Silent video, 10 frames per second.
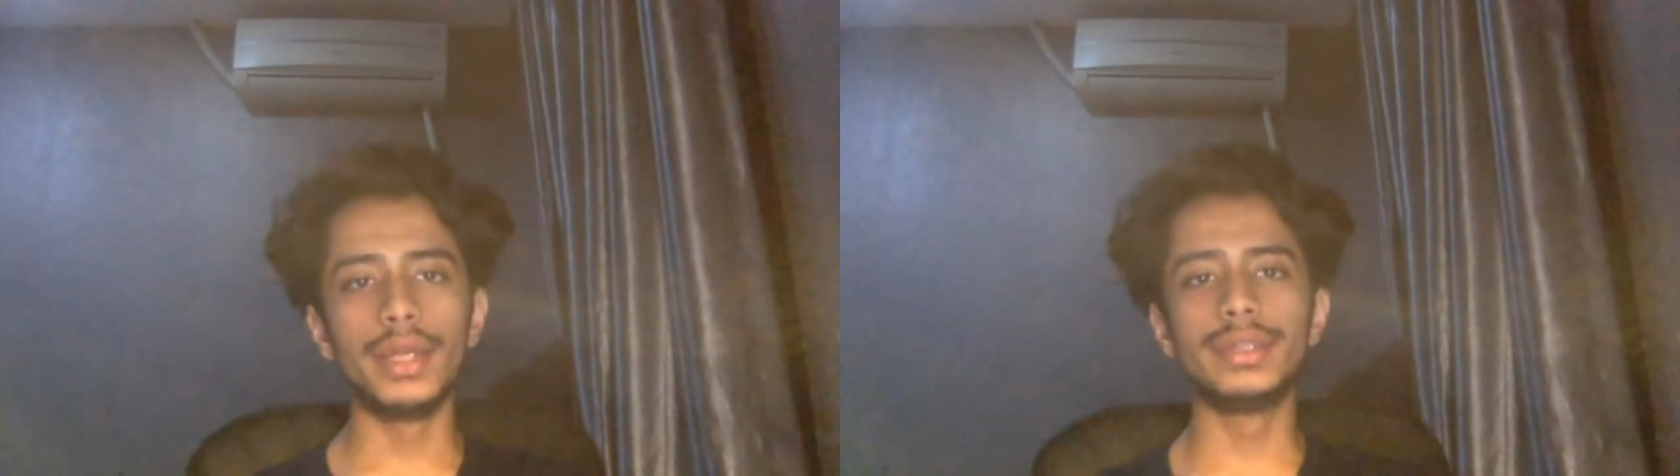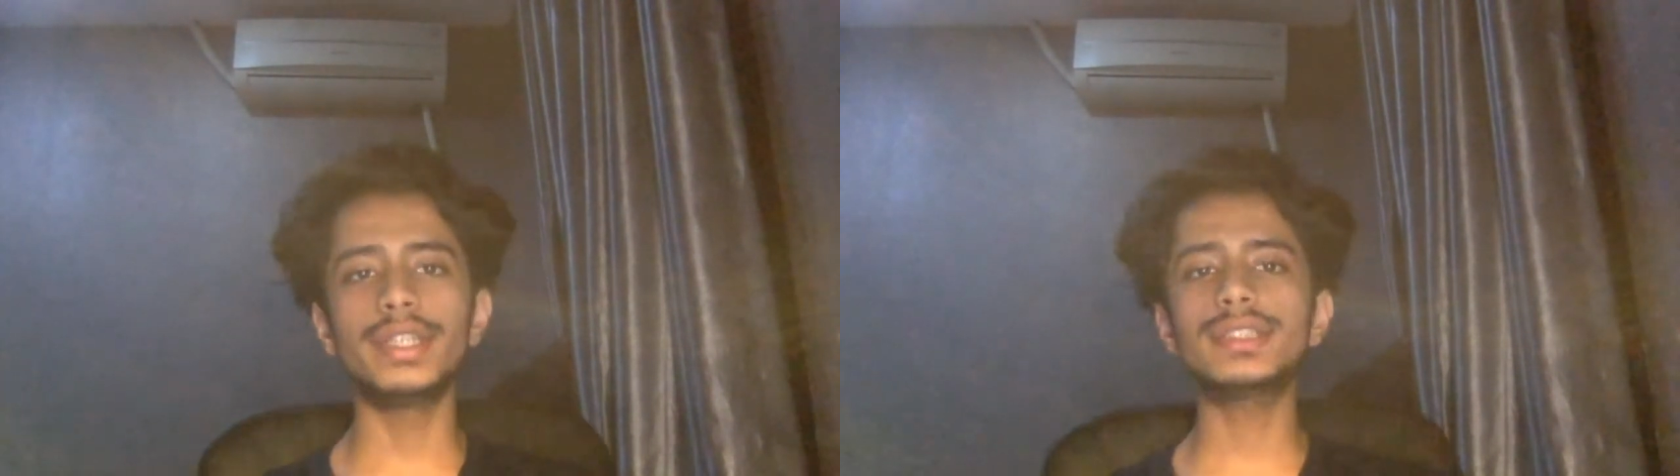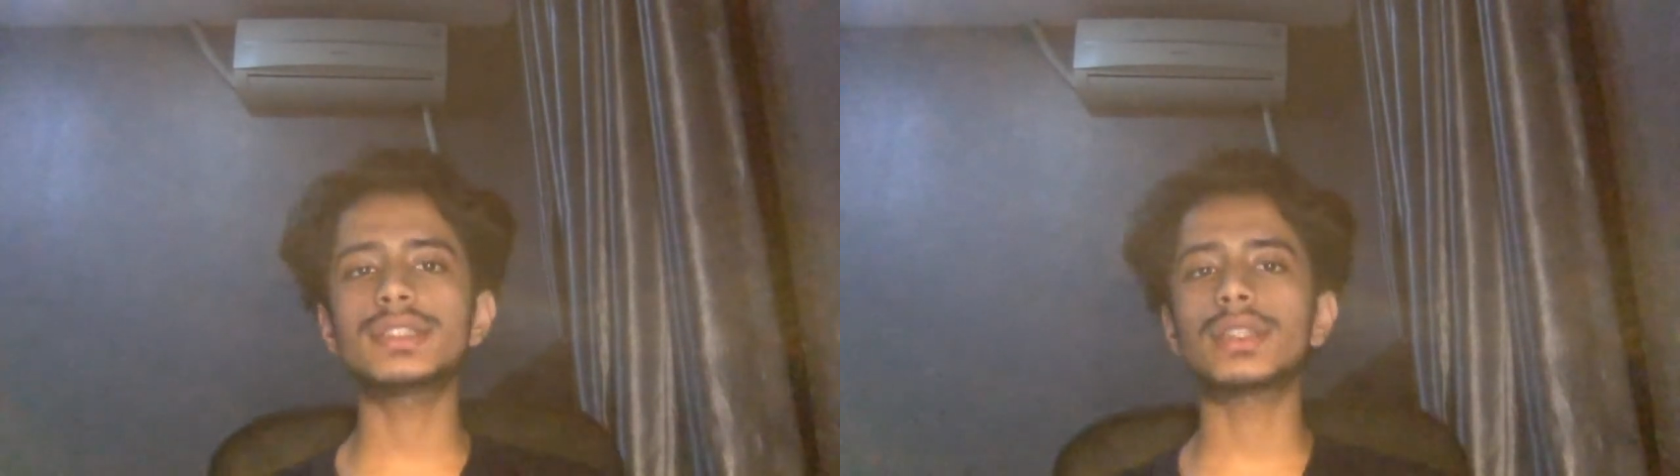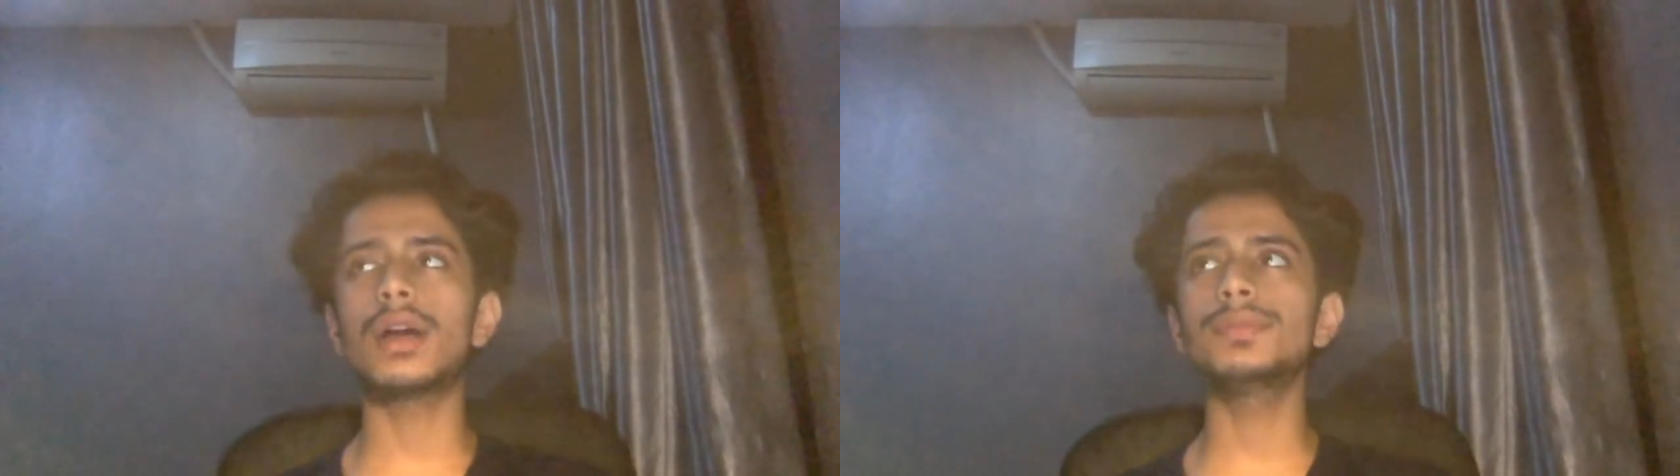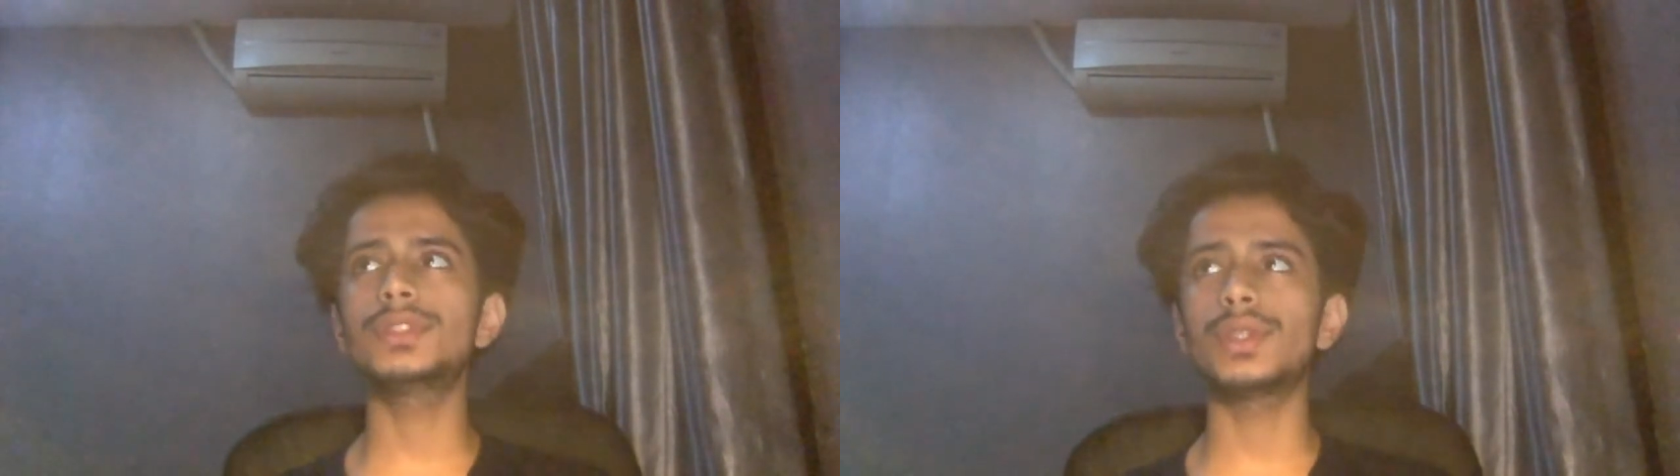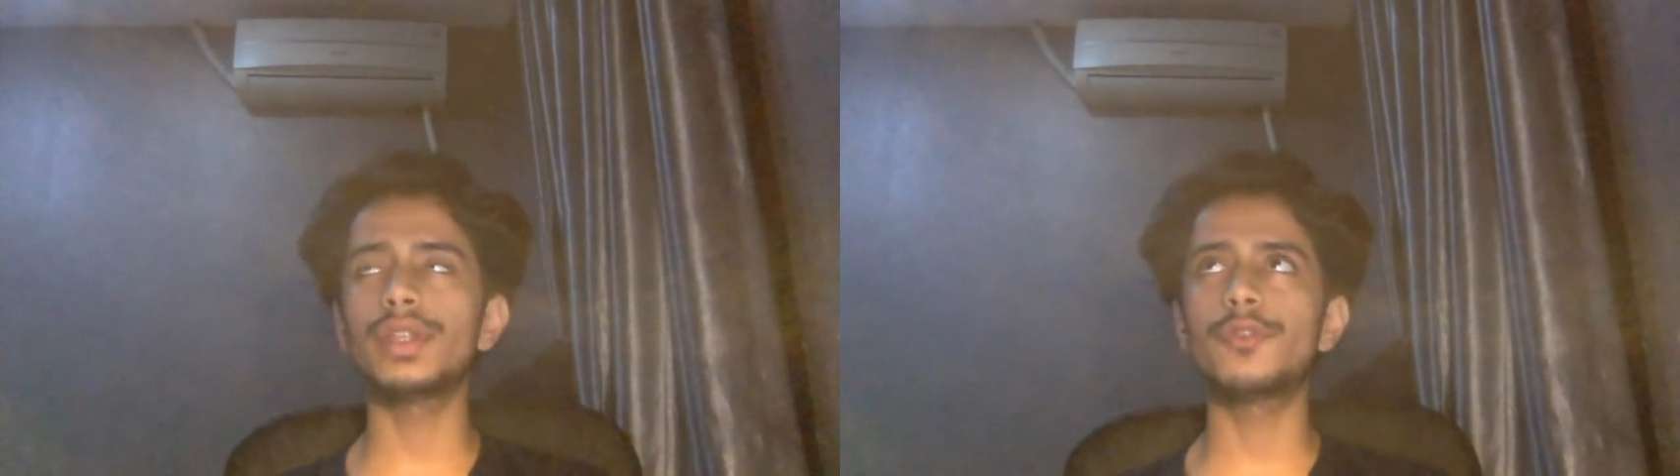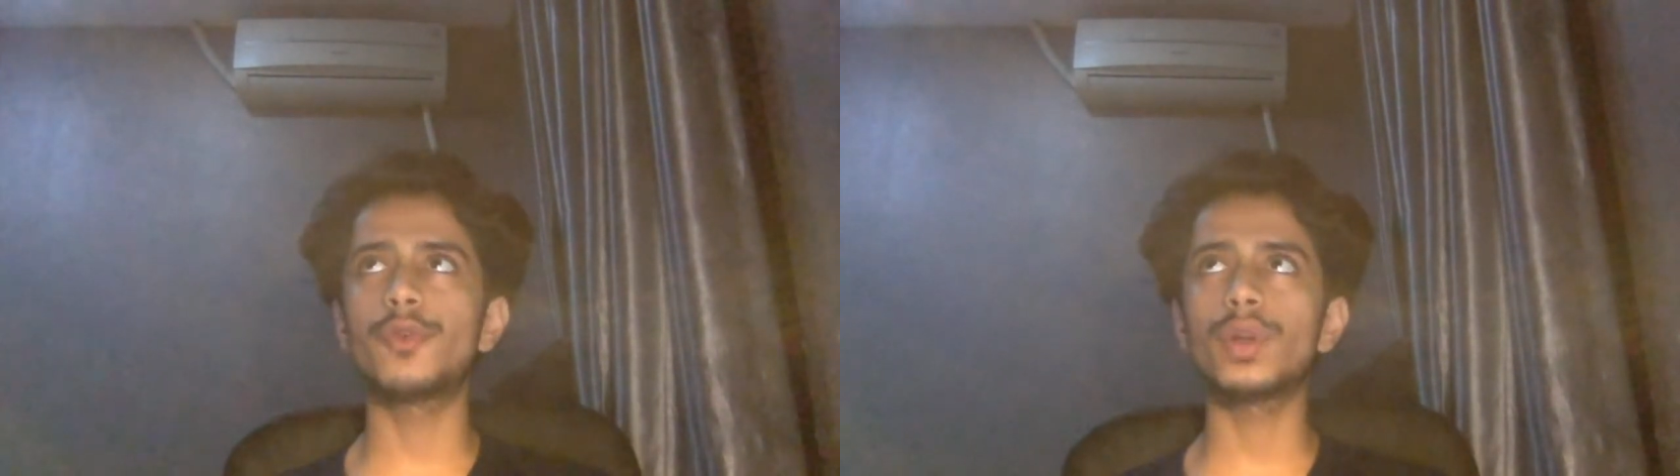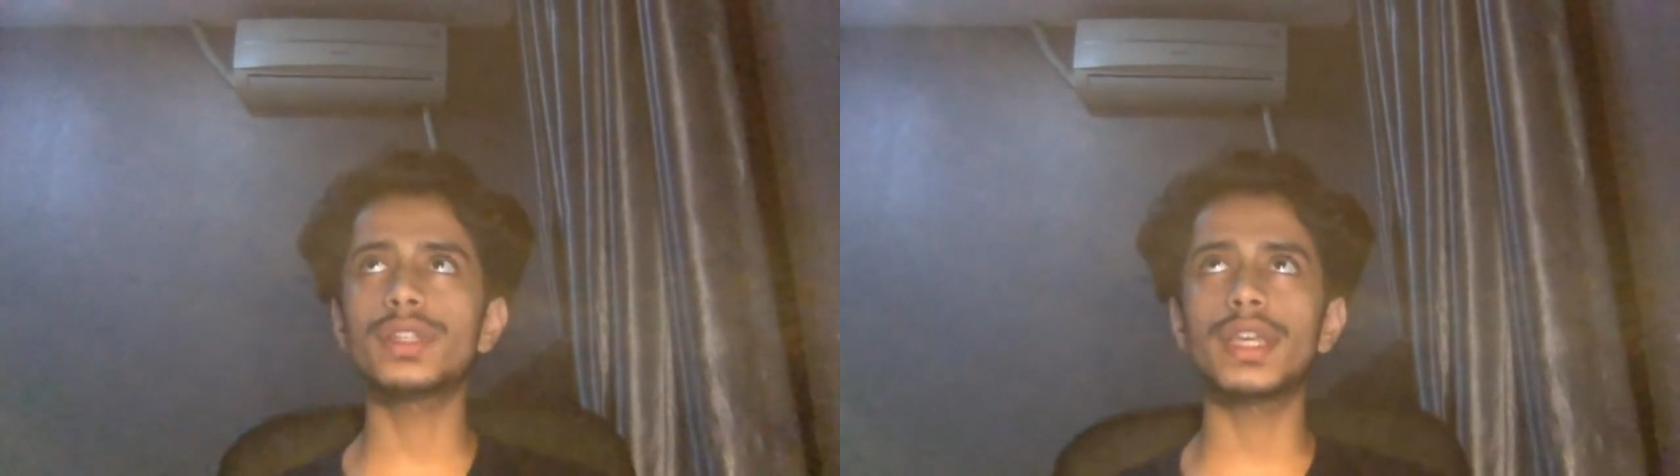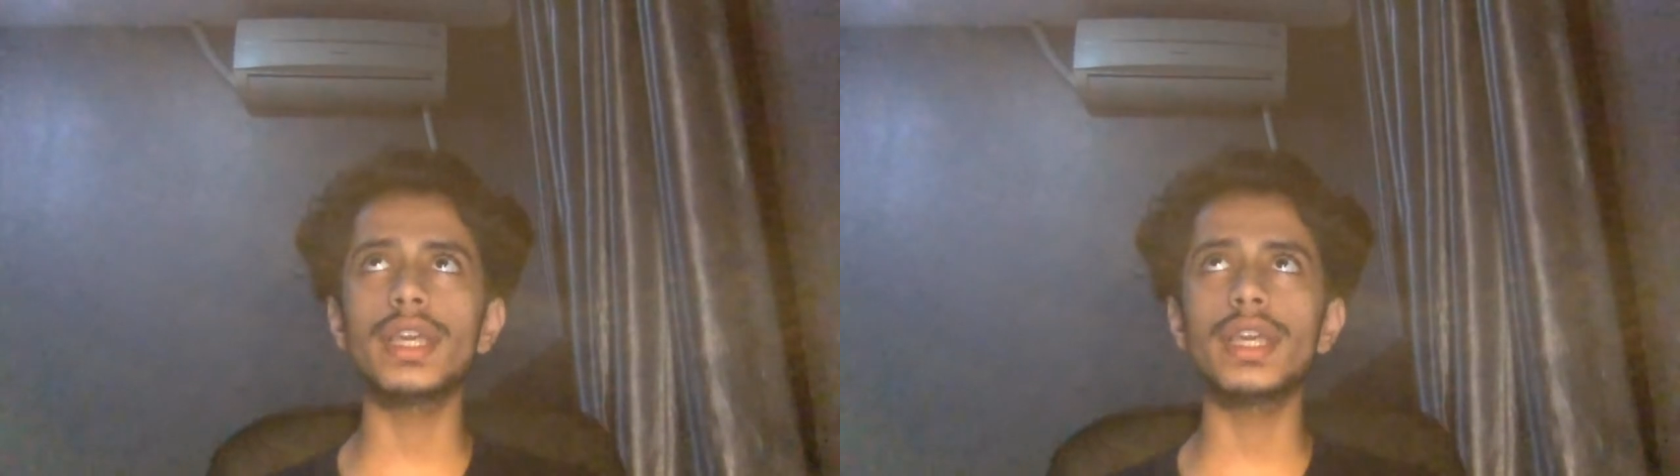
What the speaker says: This comes in the fourth